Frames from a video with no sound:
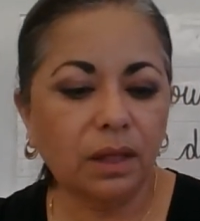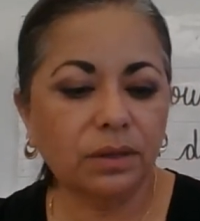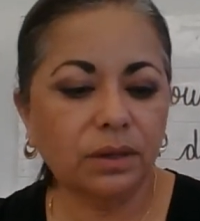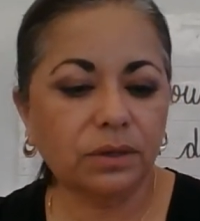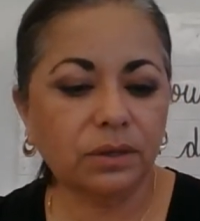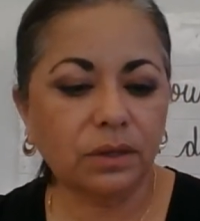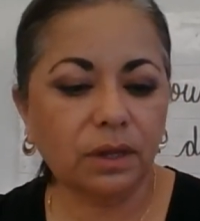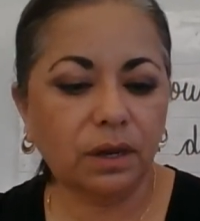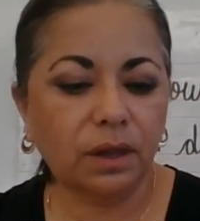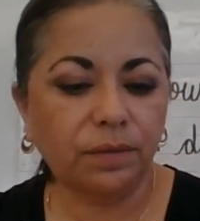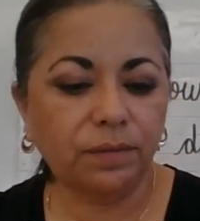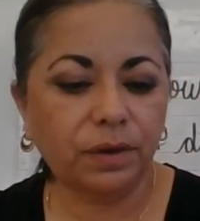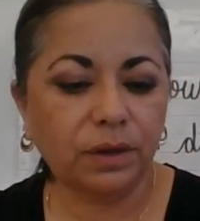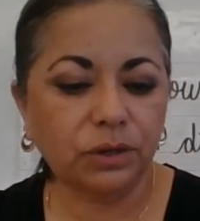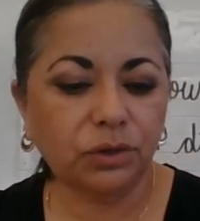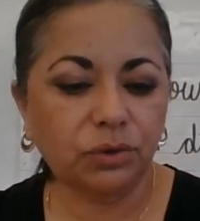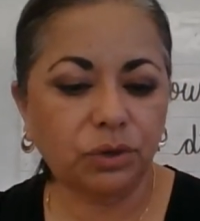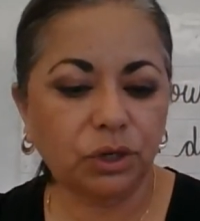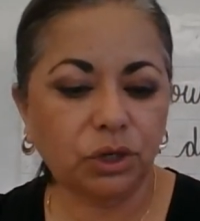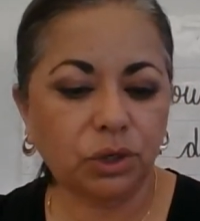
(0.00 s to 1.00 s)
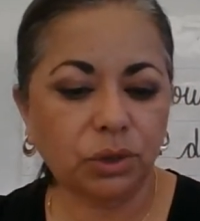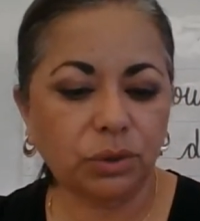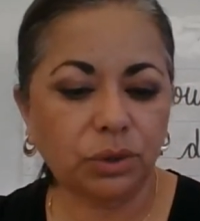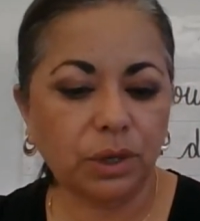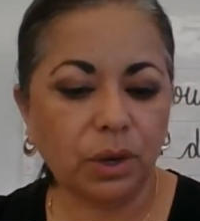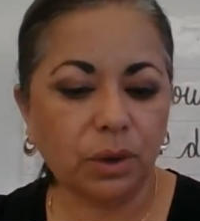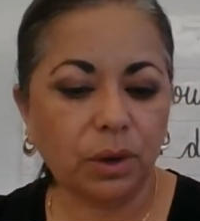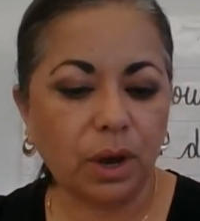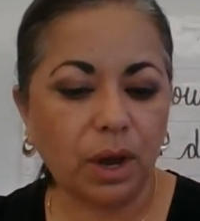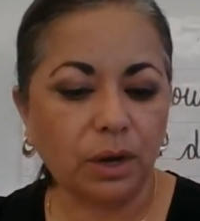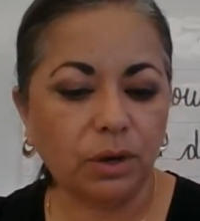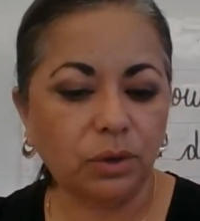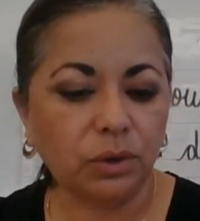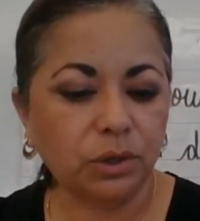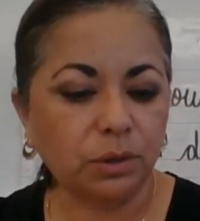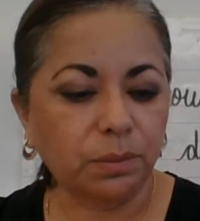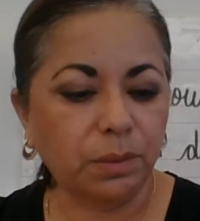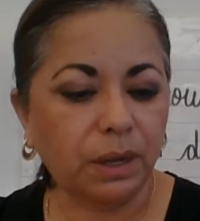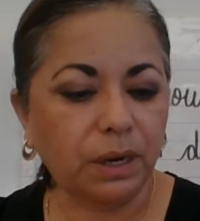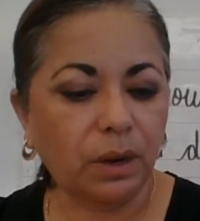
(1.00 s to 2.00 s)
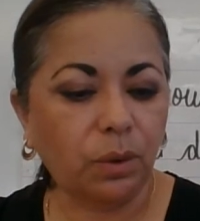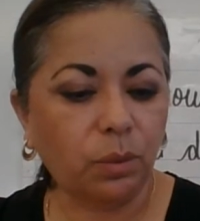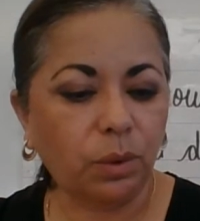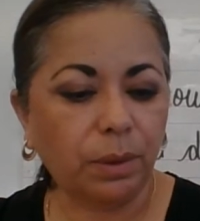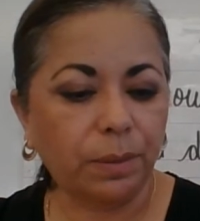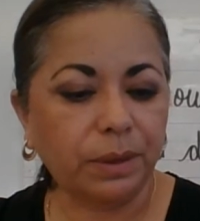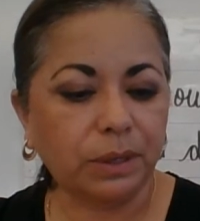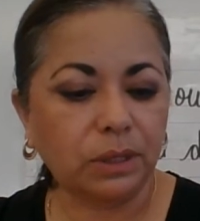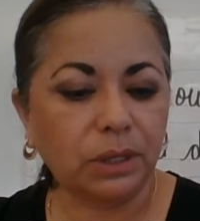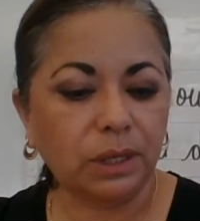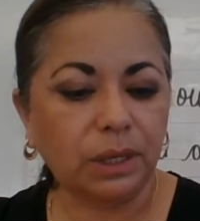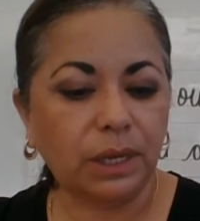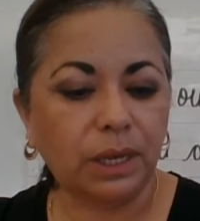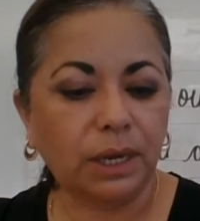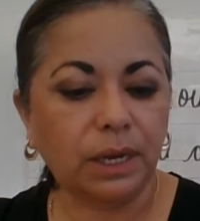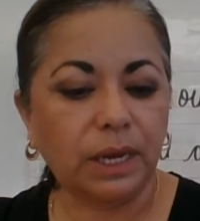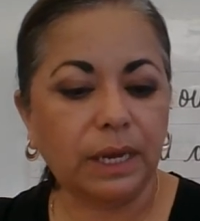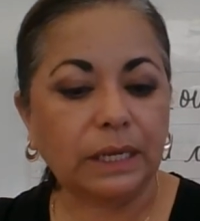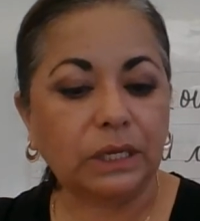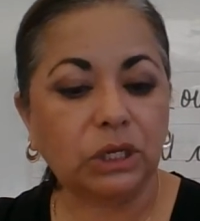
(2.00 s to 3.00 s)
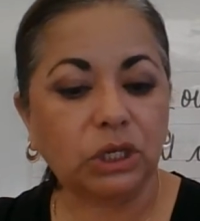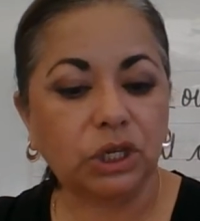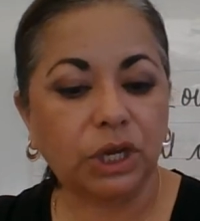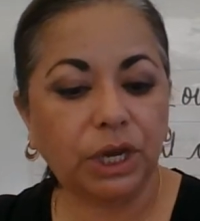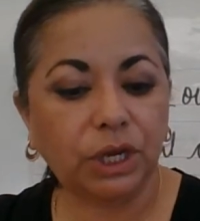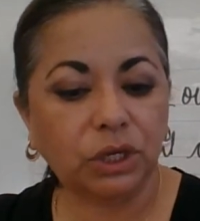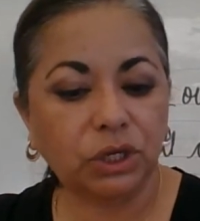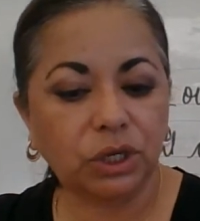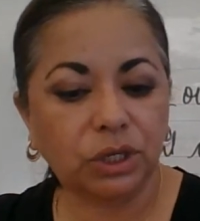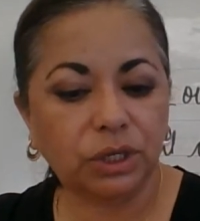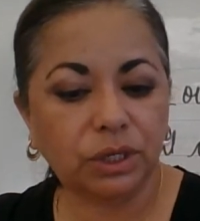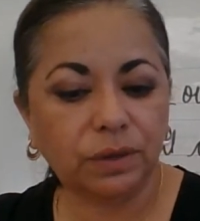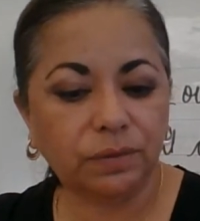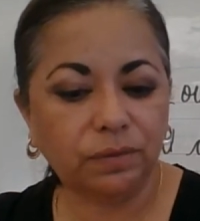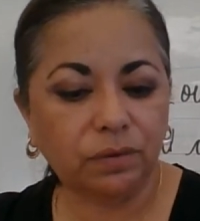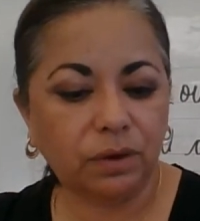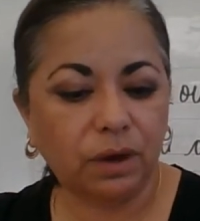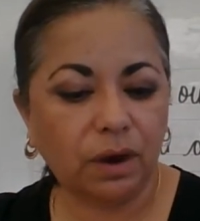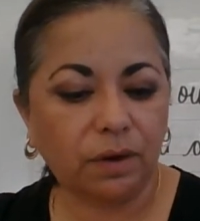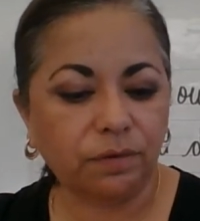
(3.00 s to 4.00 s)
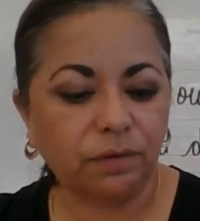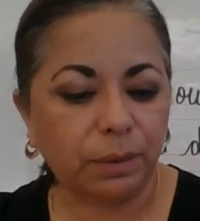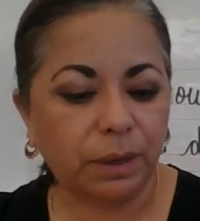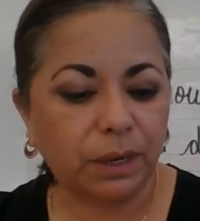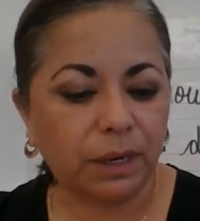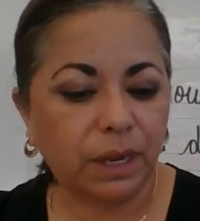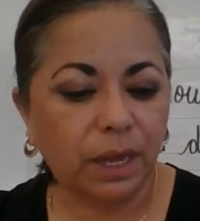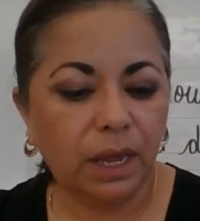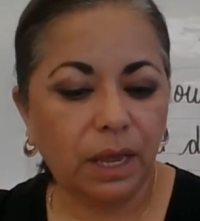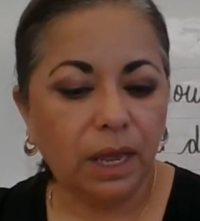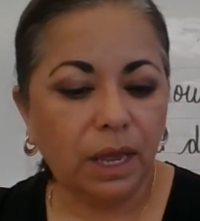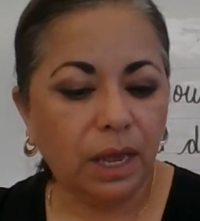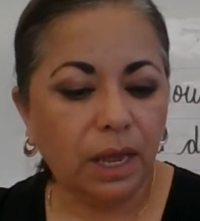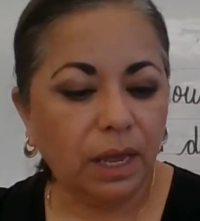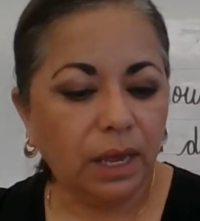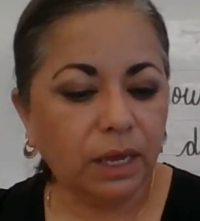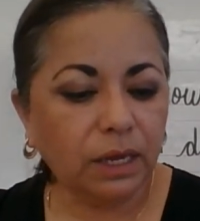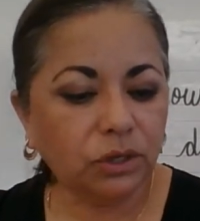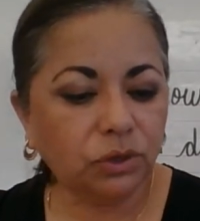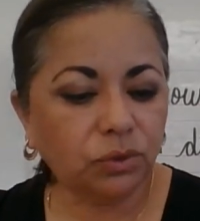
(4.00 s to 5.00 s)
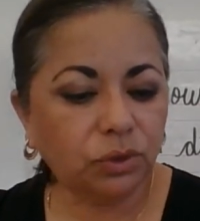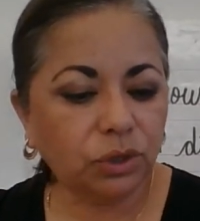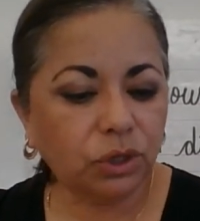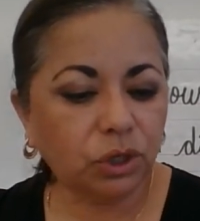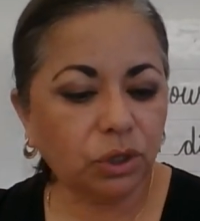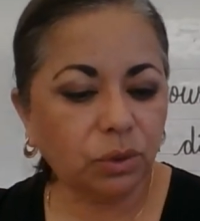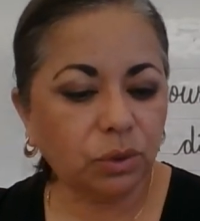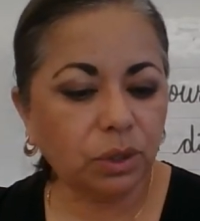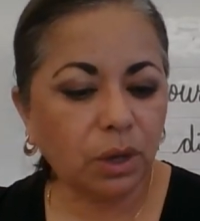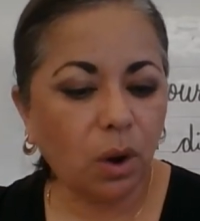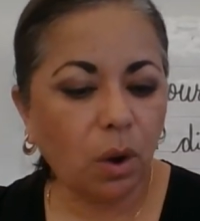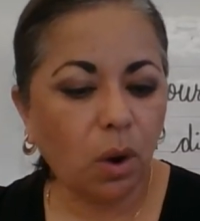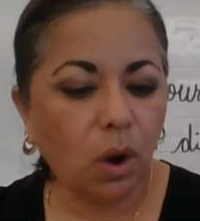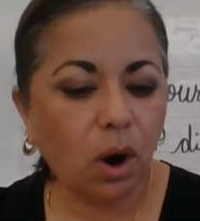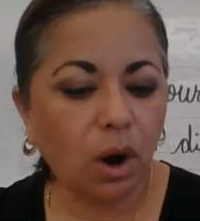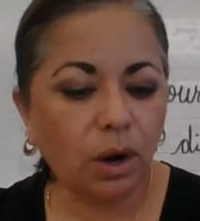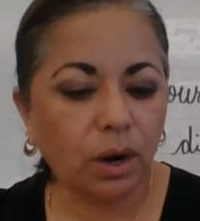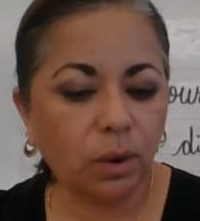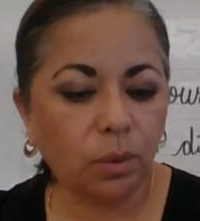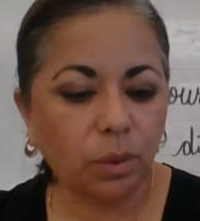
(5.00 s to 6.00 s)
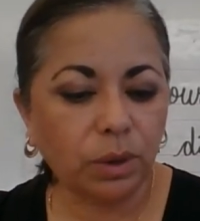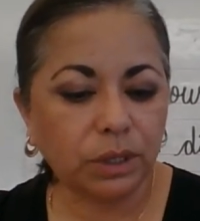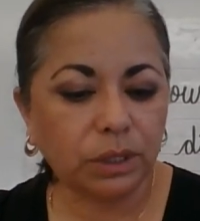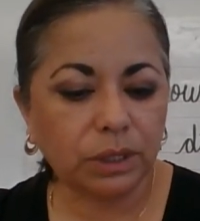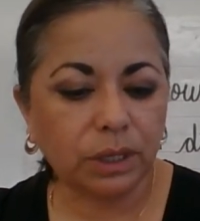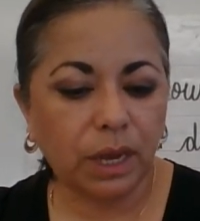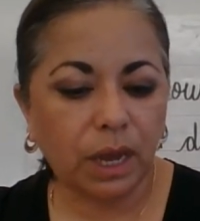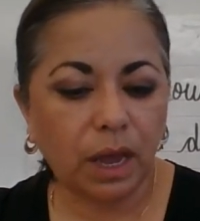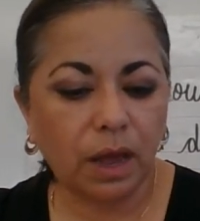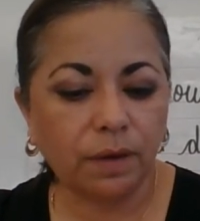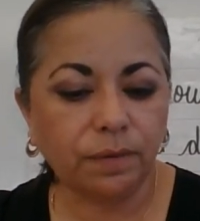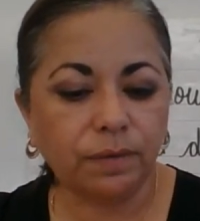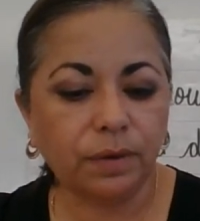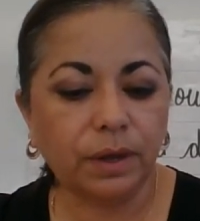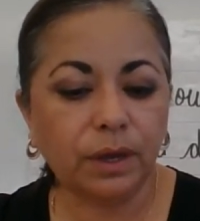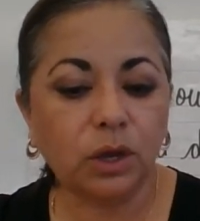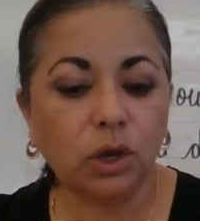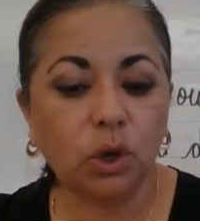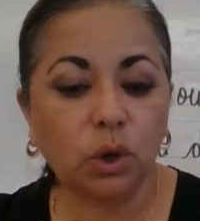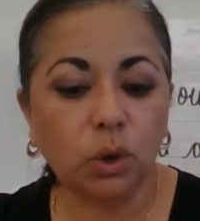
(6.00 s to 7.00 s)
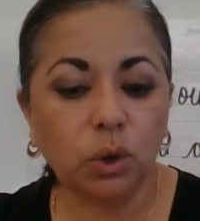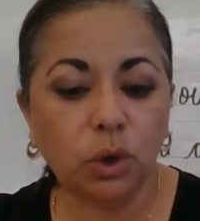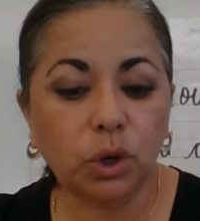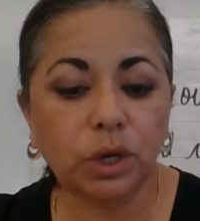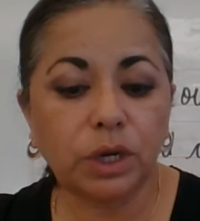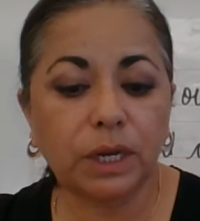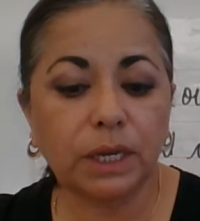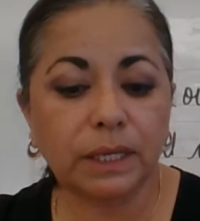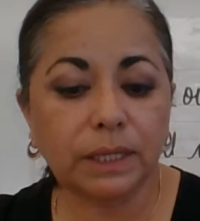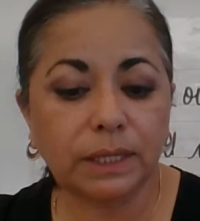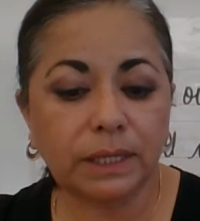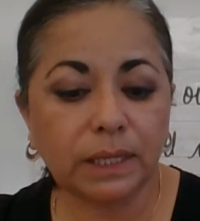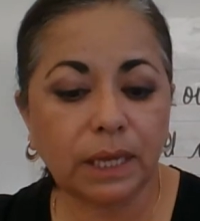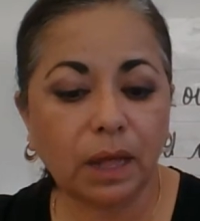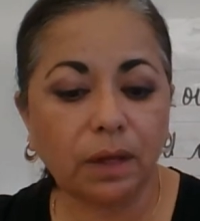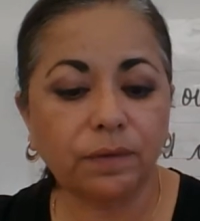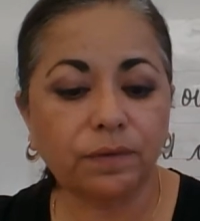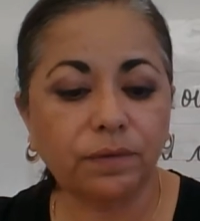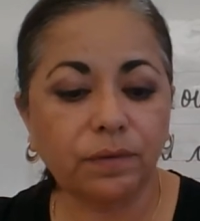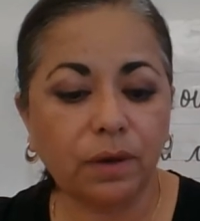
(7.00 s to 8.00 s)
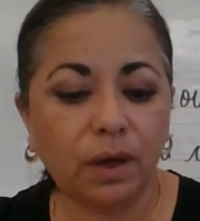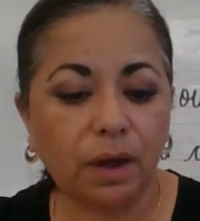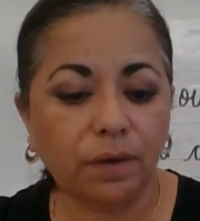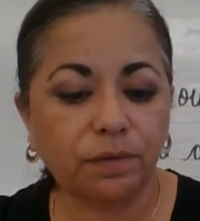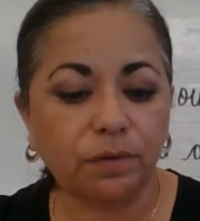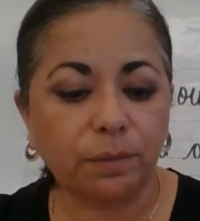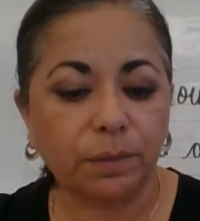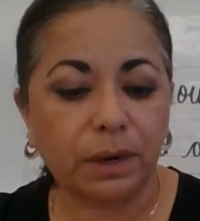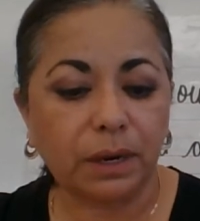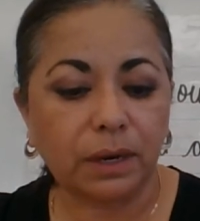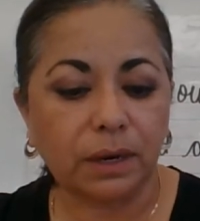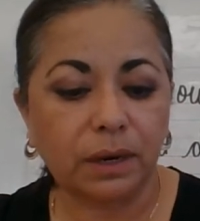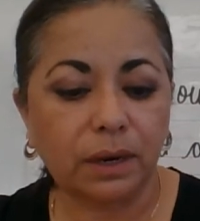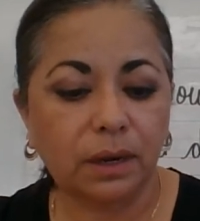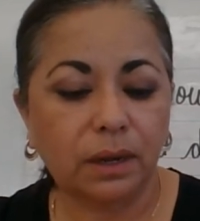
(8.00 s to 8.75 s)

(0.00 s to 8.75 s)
The study of history shows how God used men and women to lead in changing civil government. History shows how hard it was to have good self government.